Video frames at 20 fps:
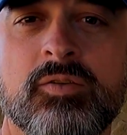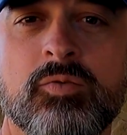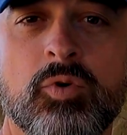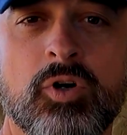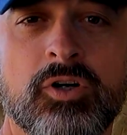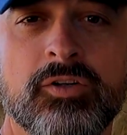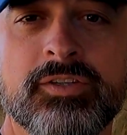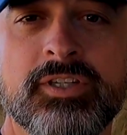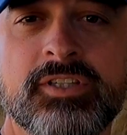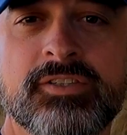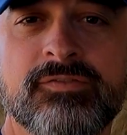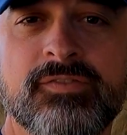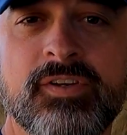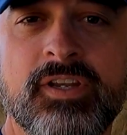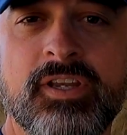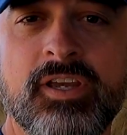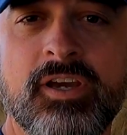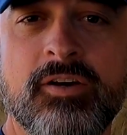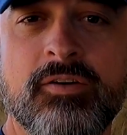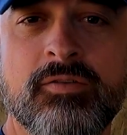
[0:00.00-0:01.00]
Well, in this
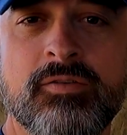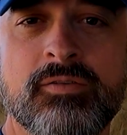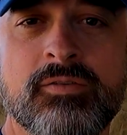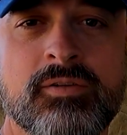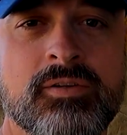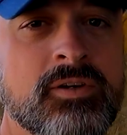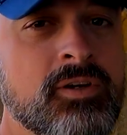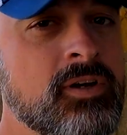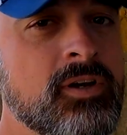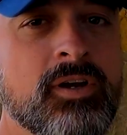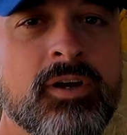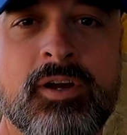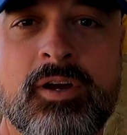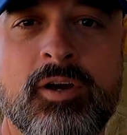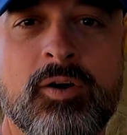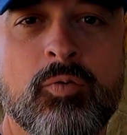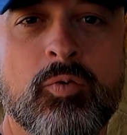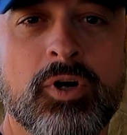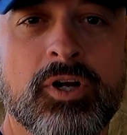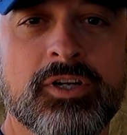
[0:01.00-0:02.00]
video,
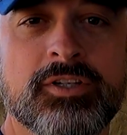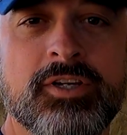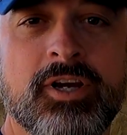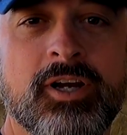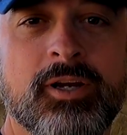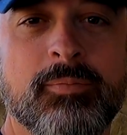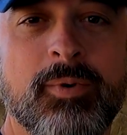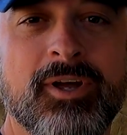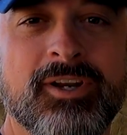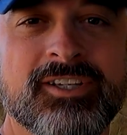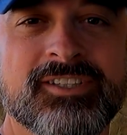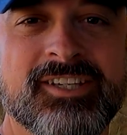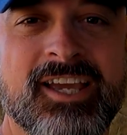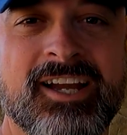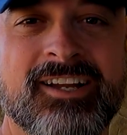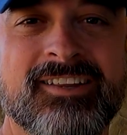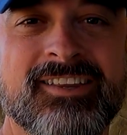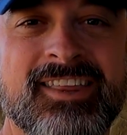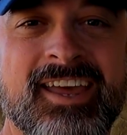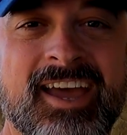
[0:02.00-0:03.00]
we're going to talk about
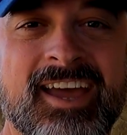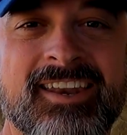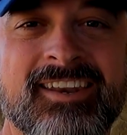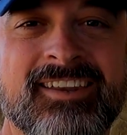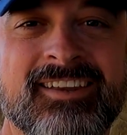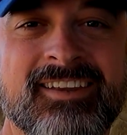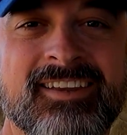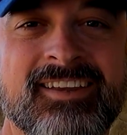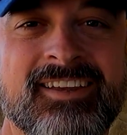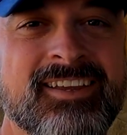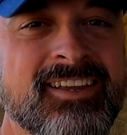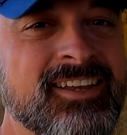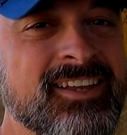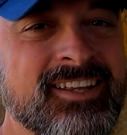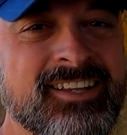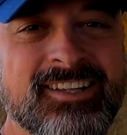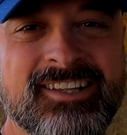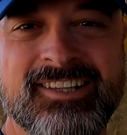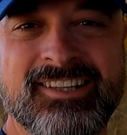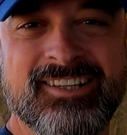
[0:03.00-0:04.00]
exactly that.
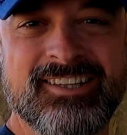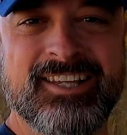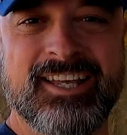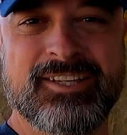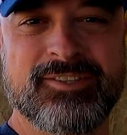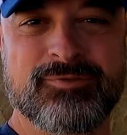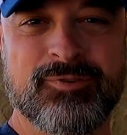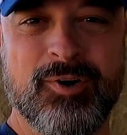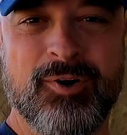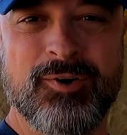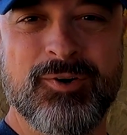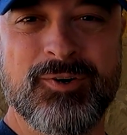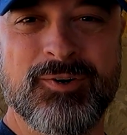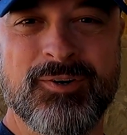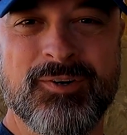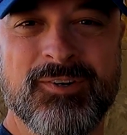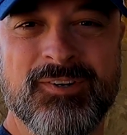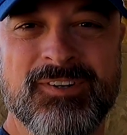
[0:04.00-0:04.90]
Let's roll.